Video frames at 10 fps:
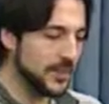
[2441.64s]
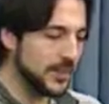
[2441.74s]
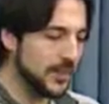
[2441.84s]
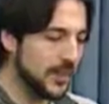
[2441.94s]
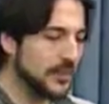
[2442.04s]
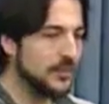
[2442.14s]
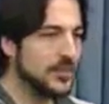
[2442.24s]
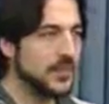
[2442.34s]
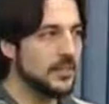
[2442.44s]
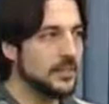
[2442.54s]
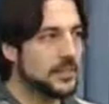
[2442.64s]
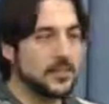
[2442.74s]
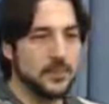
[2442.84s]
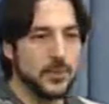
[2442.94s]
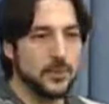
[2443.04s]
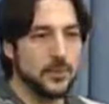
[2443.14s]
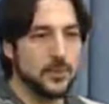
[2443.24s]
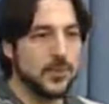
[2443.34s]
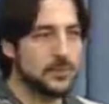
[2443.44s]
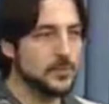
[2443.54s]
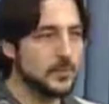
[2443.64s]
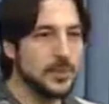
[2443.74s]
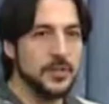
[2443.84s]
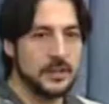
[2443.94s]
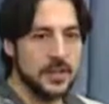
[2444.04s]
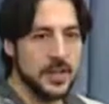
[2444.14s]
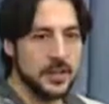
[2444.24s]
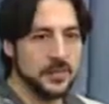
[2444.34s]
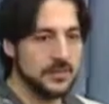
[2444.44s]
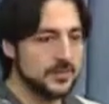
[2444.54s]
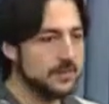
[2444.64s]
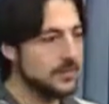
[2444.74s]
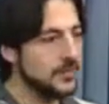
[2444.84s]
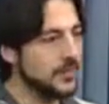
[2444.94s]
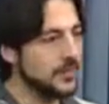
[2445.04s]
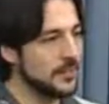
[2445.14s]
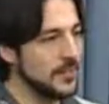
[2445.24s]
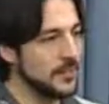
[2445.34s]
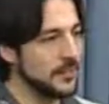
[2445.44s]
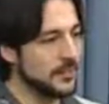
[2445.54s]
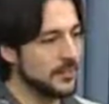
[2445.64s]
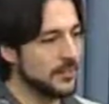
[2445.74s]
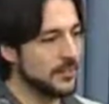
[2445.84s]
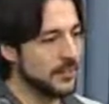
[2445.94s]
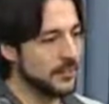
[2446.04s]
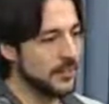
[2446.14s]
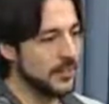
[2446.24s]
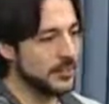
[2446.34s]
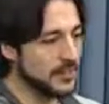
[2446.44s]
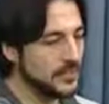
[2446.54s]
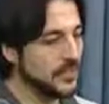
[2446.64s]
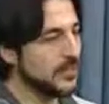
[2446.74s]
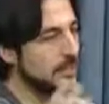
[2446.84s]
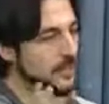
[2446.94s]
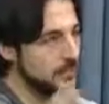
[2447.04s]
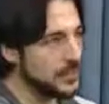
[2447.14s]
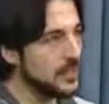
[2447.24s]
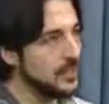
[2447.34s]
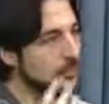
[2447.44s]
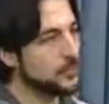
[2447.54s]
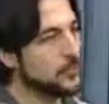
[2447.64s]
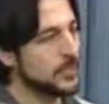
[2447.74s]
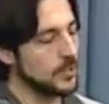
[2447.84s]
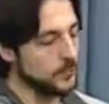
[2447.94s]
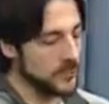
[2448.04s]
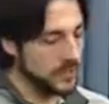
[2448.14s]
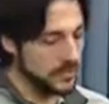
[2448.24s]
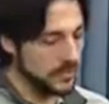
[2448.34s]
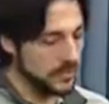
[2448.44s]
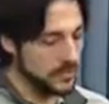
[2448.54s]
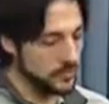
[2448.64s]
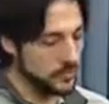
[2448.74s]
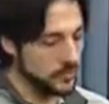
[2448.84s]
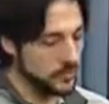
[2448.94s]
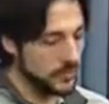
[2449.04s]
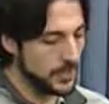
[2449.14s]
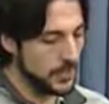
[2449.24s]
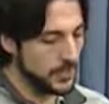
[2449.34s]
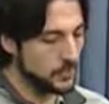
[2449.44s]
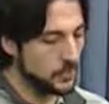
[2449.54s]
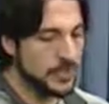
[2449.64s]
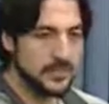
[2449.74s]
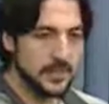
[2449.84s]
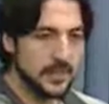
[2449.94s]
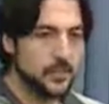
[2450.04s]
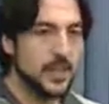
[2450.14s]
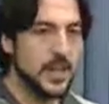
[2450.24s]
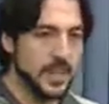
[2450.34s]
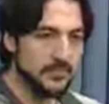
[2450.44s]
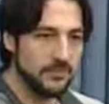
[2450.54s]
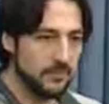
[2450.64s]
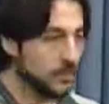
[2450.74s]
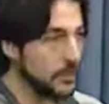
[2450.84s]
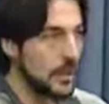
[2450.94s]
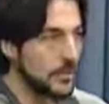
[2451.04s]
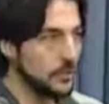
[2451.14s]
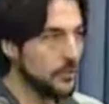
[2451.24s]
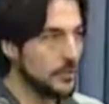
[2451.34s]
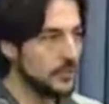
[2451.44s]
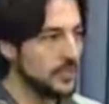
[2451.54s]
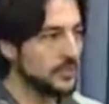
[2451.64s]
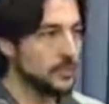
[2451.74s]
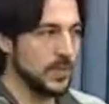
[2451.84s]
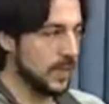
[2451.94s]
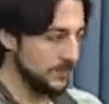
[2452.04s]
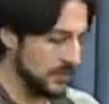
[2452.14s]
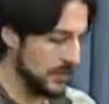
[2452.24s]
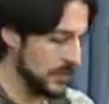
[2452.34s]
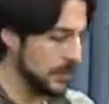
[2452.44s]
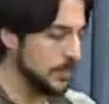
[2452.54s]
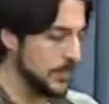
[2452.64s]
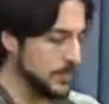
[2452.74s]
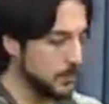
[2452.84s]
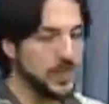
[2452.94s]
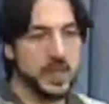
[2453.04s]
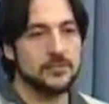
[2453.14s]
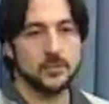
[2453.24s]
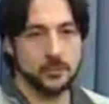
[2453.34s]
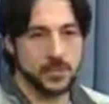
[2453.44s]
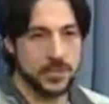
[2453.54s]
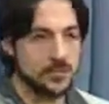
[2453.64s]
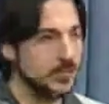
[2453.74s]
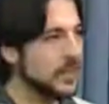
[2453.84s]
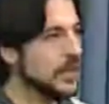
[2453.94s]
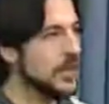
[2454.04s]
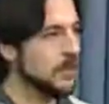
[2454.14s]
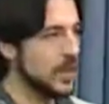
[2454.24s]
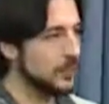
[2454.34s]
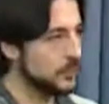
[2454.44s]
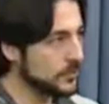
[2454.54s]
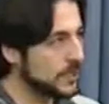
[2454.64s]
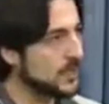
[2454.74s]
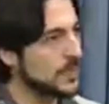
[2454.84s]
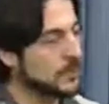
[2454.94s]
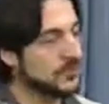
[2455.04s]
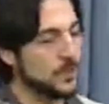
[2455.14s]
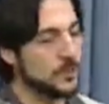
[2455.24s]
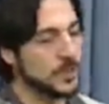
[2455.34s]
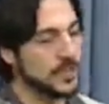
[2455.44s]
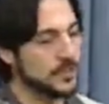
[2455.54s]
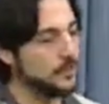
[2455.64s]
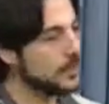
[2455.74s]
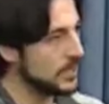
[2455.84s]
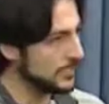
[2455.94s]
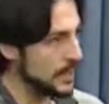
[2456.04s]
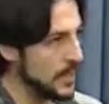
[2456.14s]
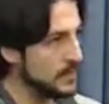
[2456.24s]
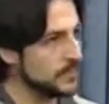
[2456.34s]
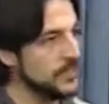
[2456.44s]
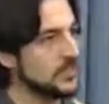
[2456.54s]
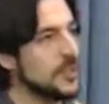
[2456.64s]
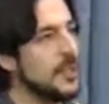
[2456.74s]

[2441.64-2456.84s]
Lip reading: Against the idea that they were spirit guides, like the entities that the mediums were communicating to. So they said, we are human beings. We have physical body, we have to eat, we have to take care of our bodies, we have houses,